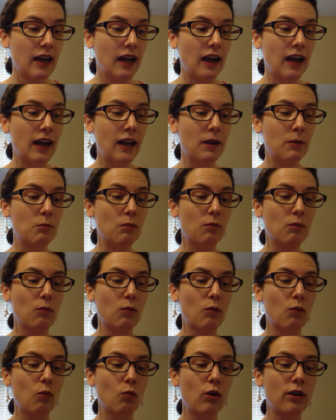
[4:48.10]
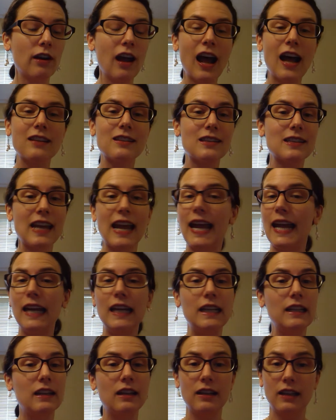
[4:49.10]
Um, we're not
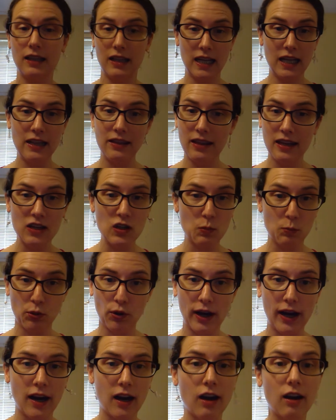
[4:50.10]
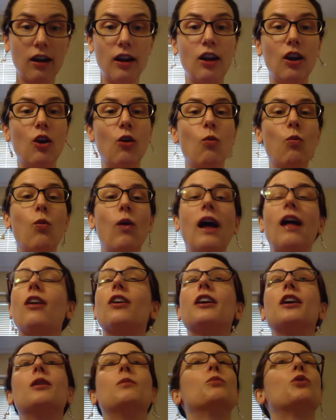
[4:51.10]
saying in this prayer,
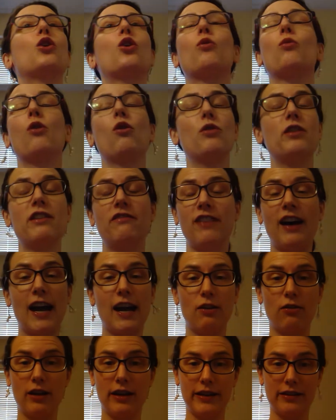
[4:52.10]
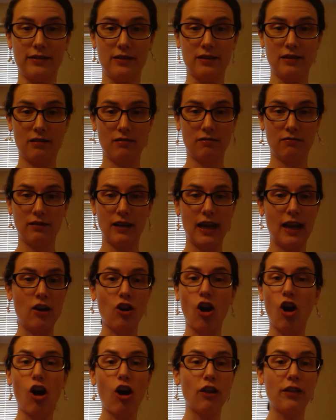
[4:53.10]
welcome coronavirus and
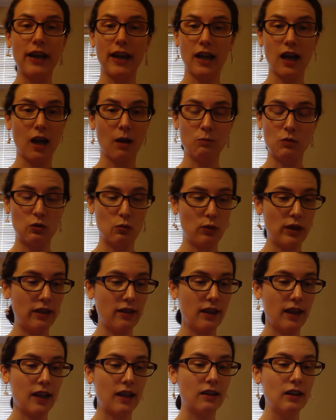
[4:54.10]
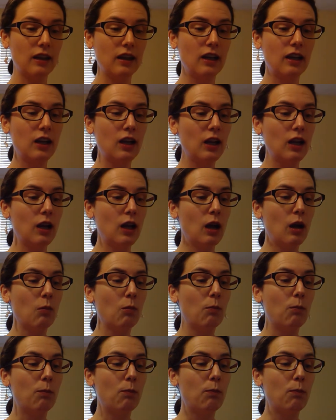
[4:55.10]
all that comes with it,
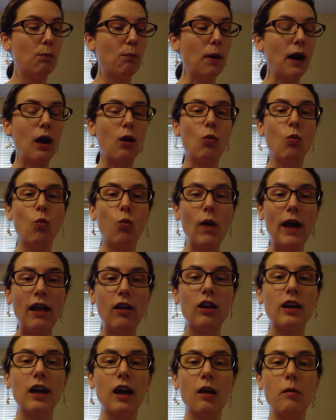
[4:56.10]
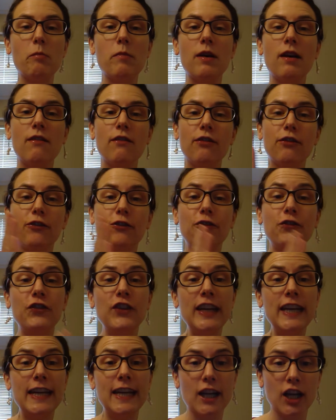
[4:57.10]
but welcome
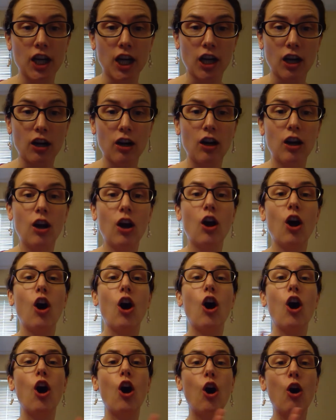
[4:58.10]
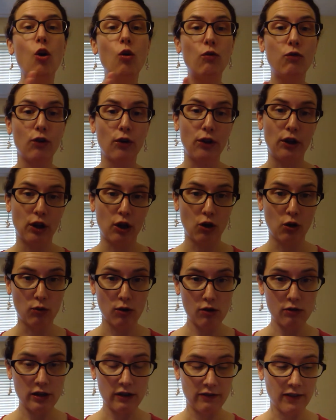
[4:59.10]
fear over the
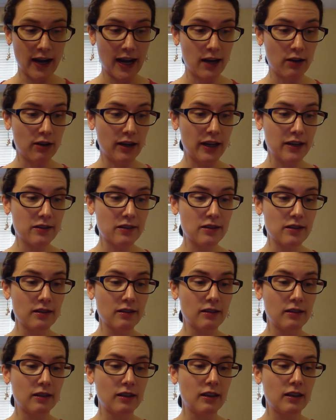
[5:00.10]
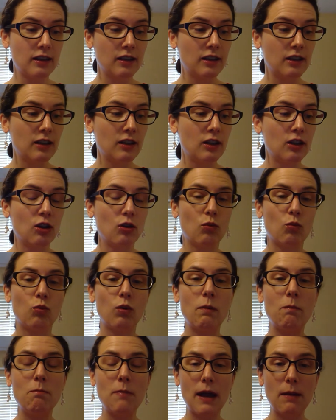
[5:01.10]
coronavirus.
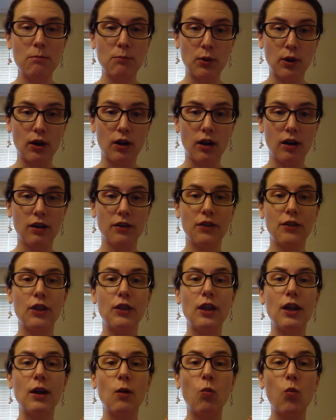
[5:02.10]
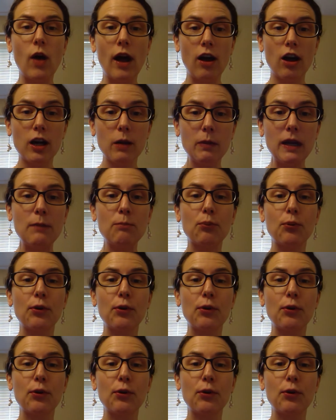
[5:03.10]
Remember, the welcoming